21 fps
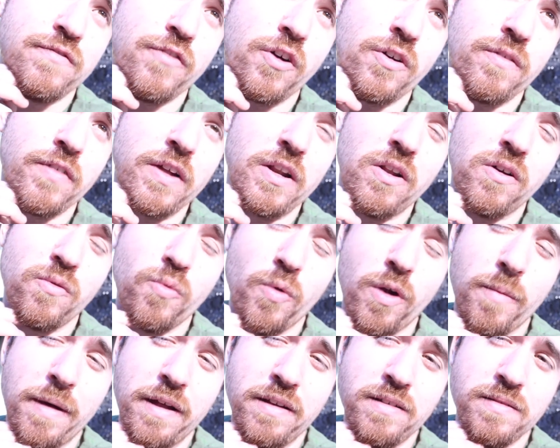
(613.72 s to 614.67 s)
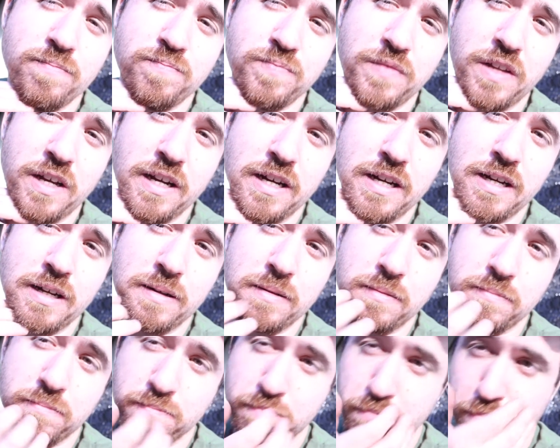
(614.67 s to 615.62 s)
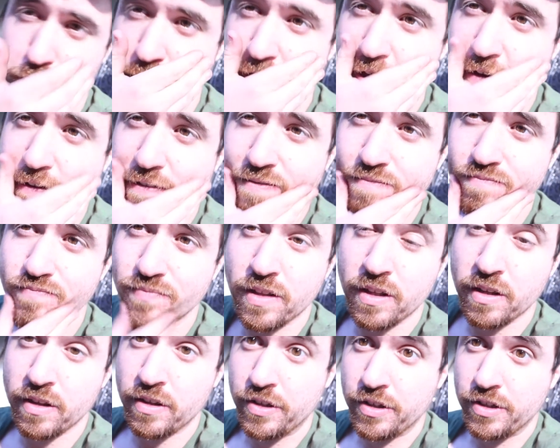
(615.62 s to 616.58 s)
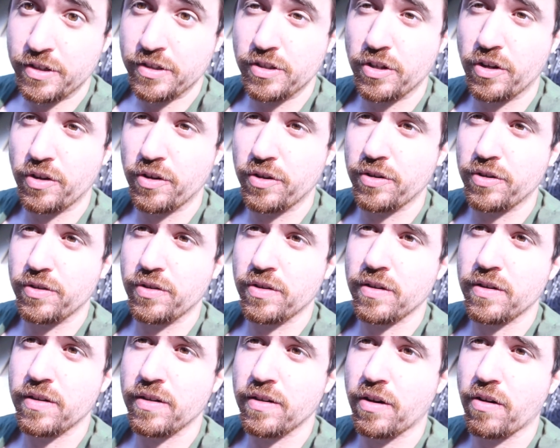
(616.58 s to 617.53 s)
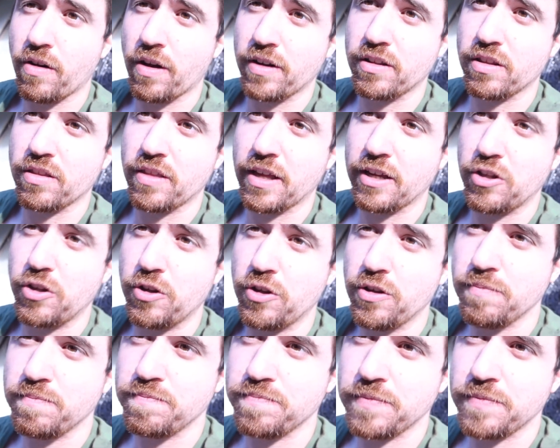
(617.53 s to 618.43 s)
vlog where I'm at. But yeah, so I'd like to thank you,